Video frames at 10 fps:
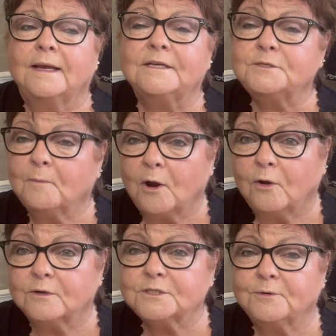And
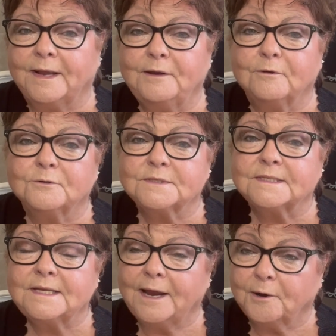tomorrow is Granny
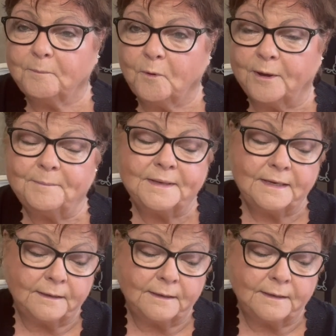Rose's hair appointment.